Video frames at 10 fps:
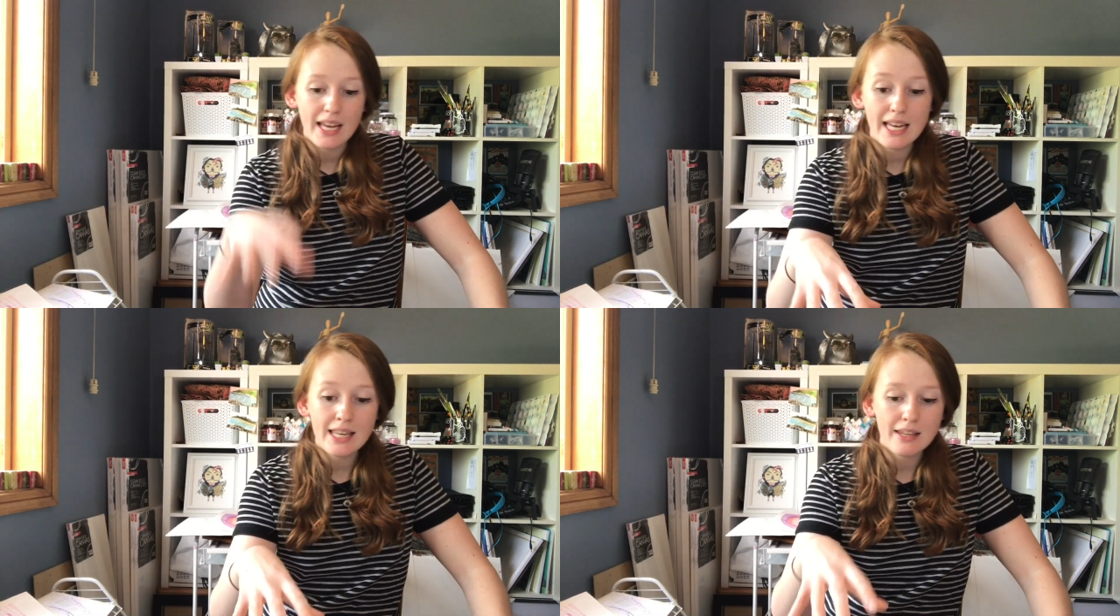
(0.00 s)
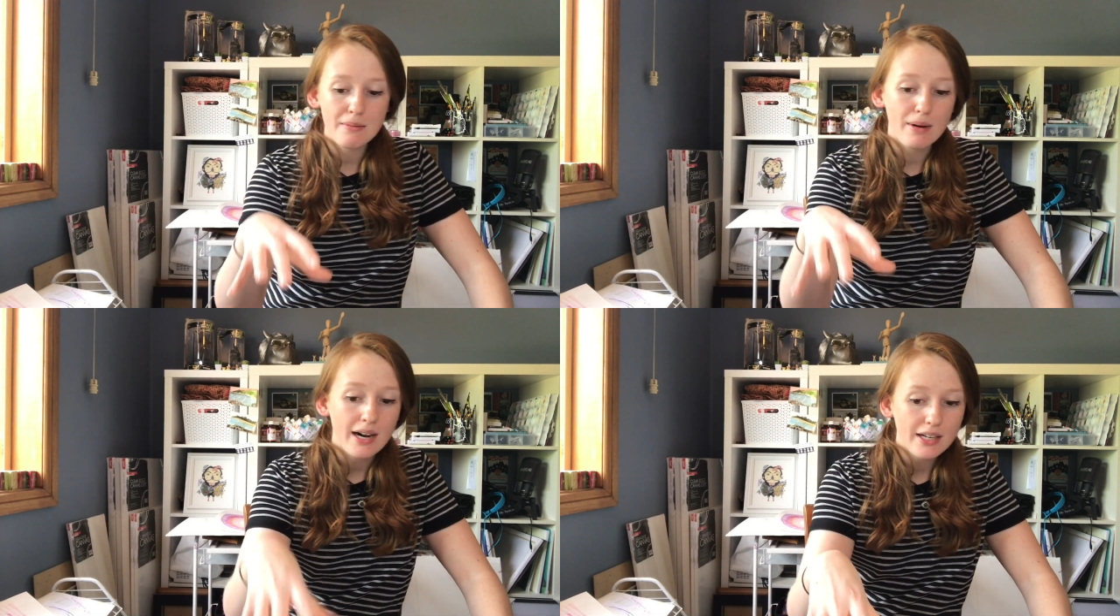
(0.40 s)
In the
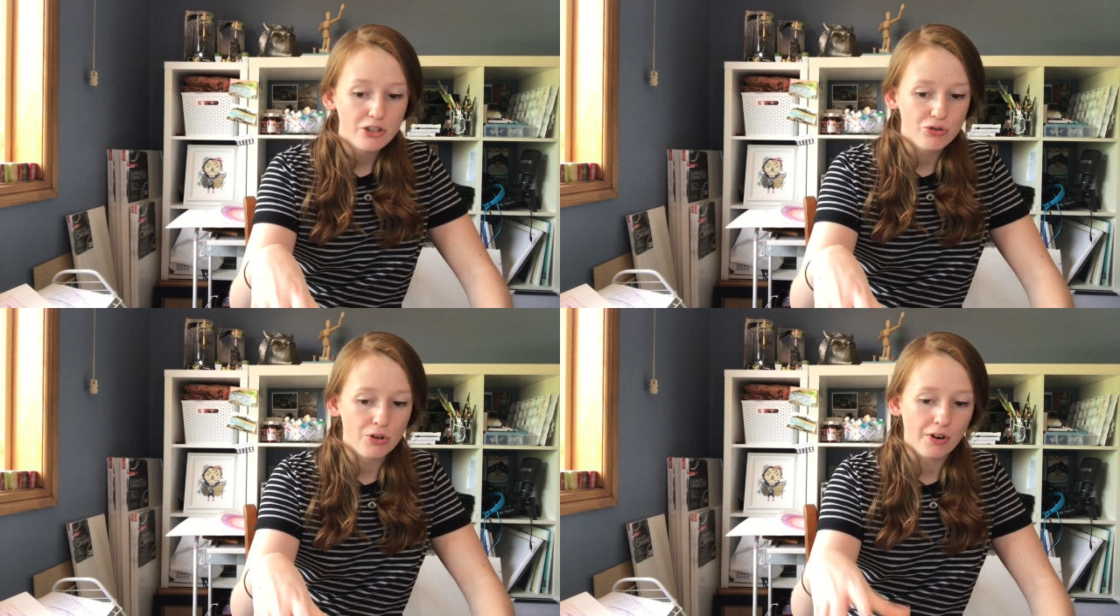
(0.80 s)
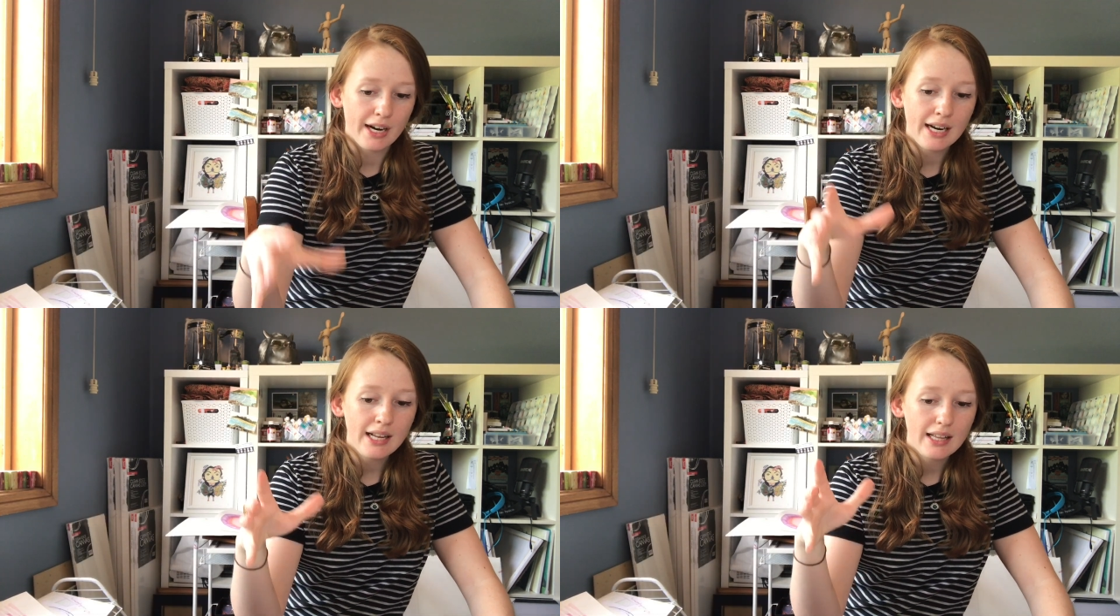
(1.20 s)
marker
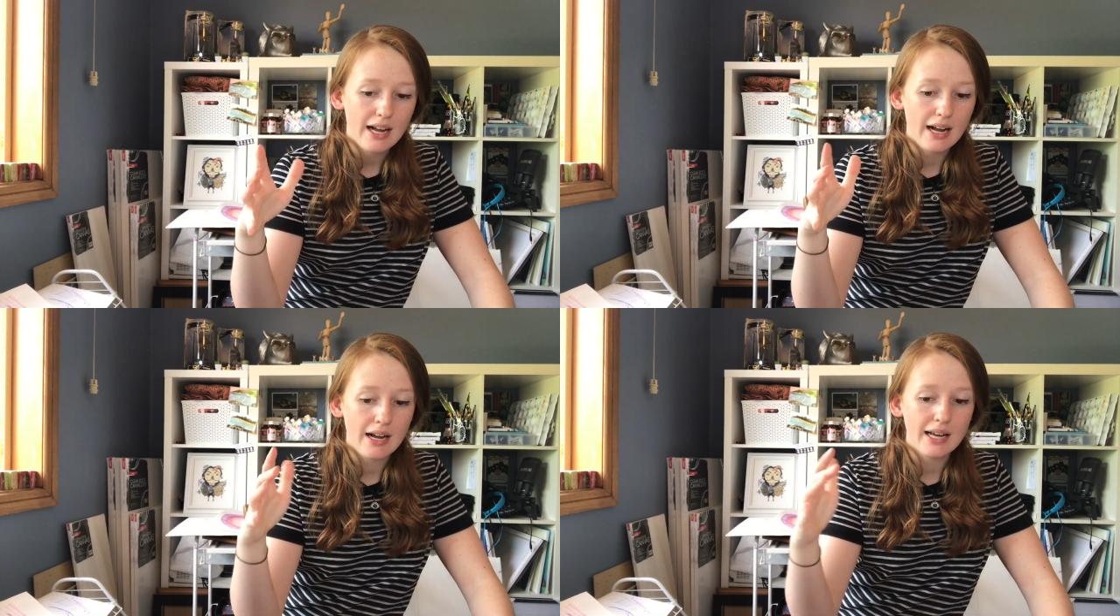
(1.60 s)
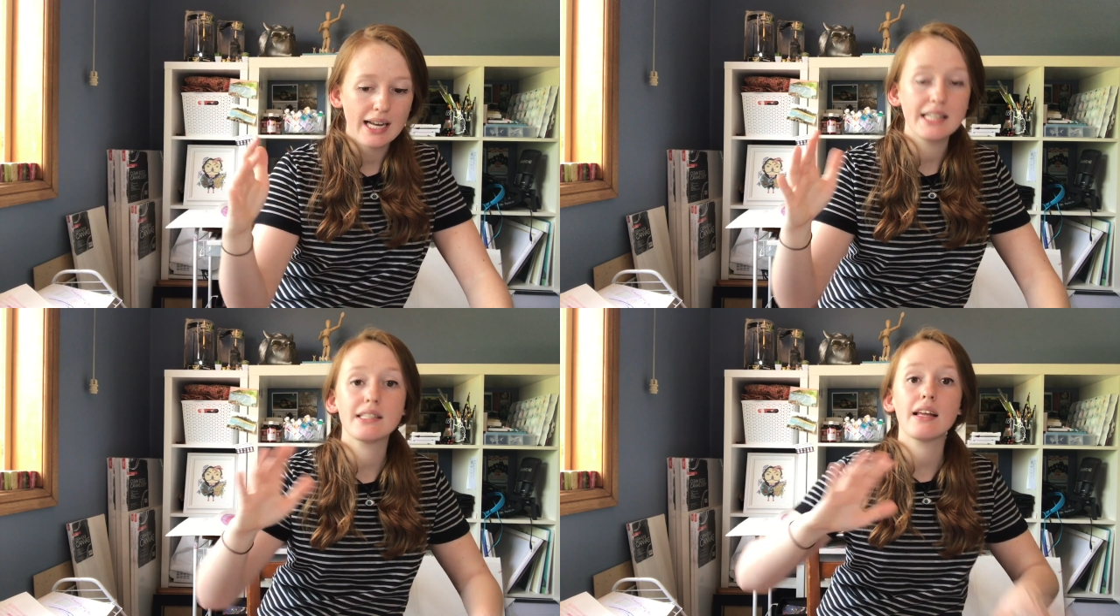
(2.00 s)
drawing,
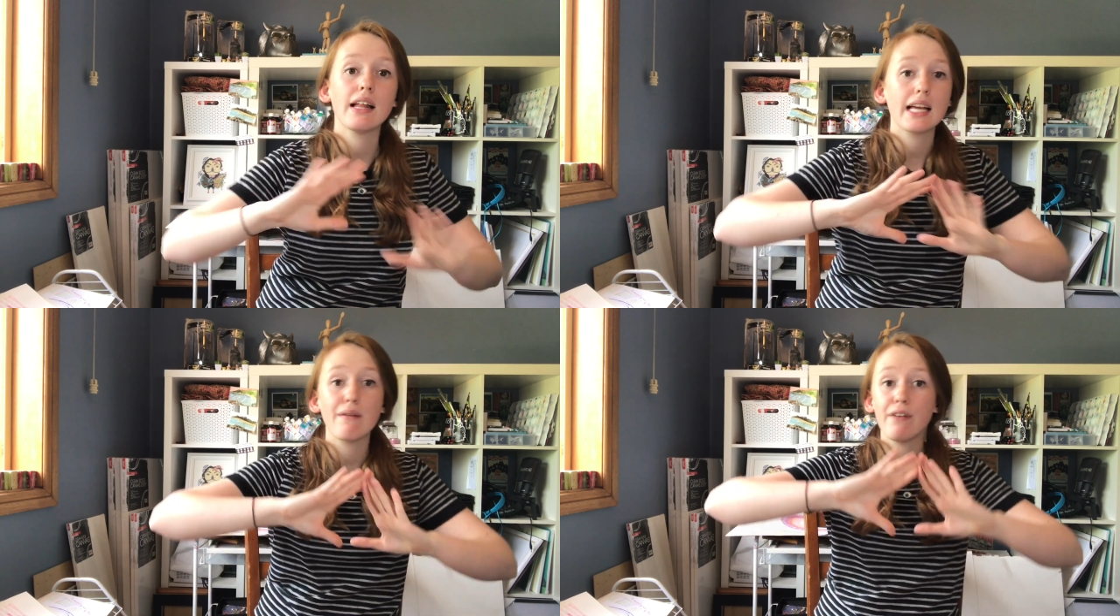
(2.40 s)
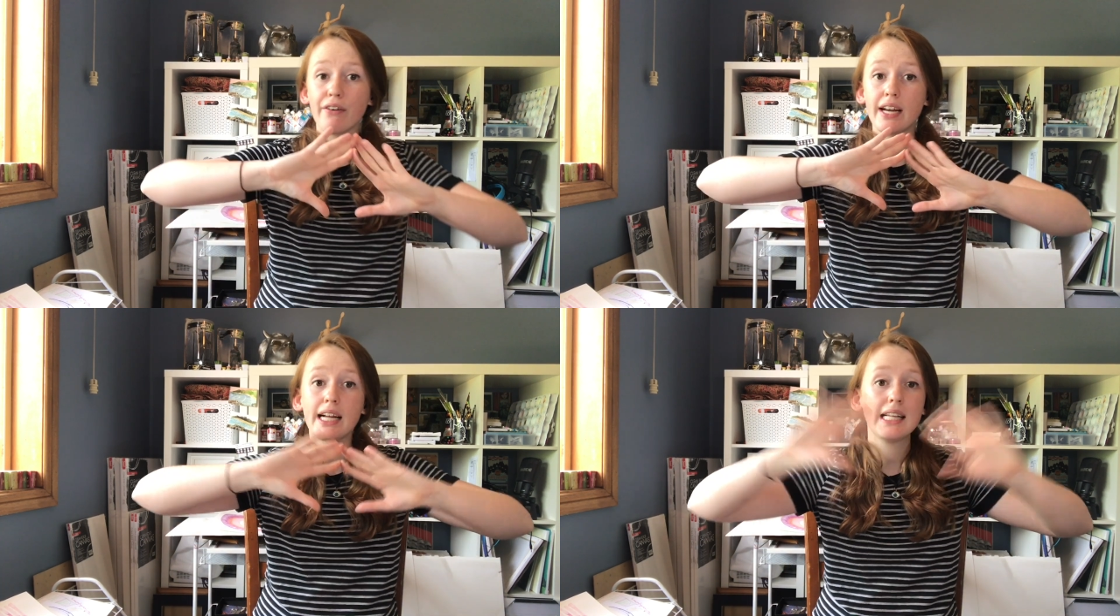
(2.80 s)
it's like a
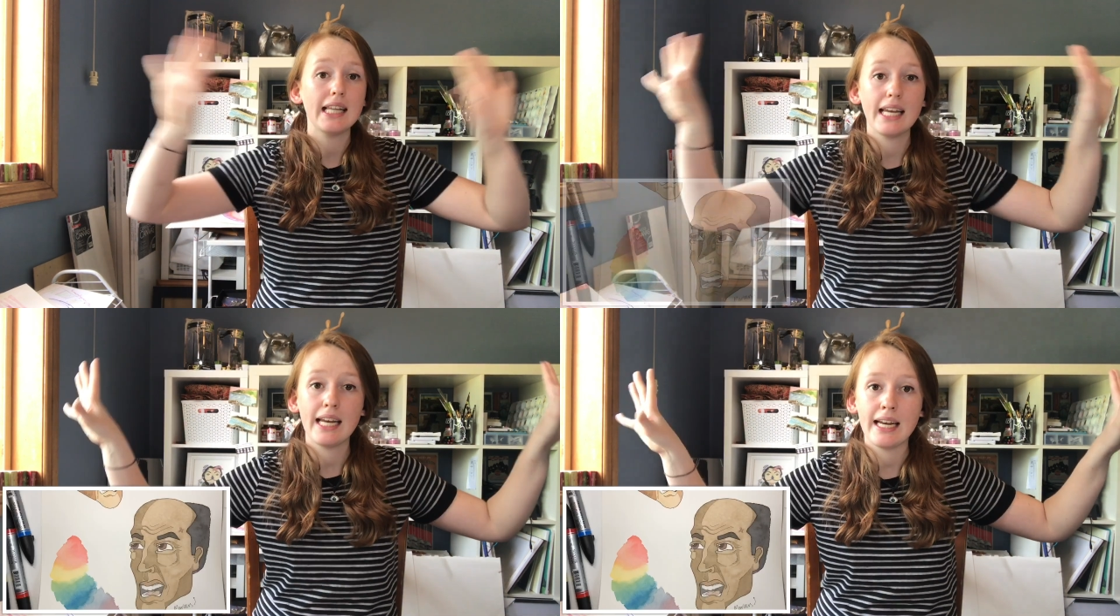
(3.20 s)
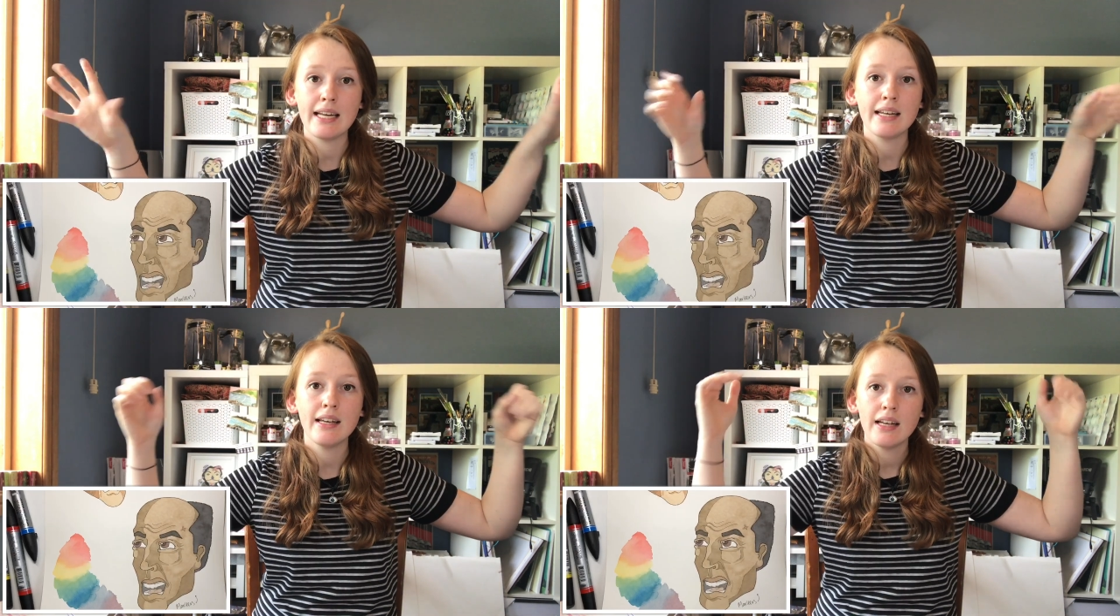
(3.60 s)
very
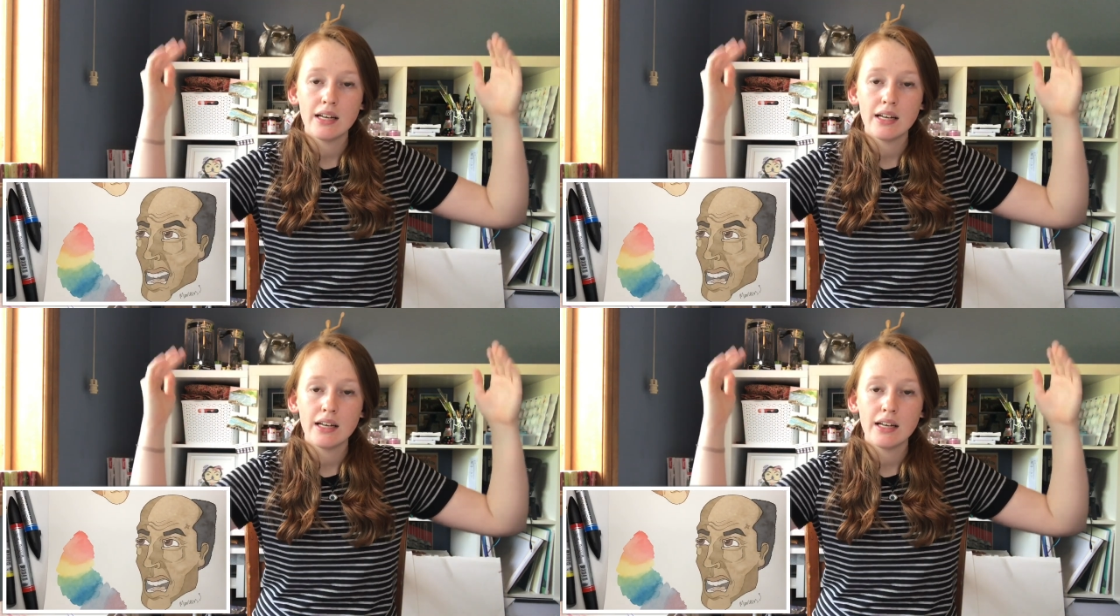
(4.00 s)
clean,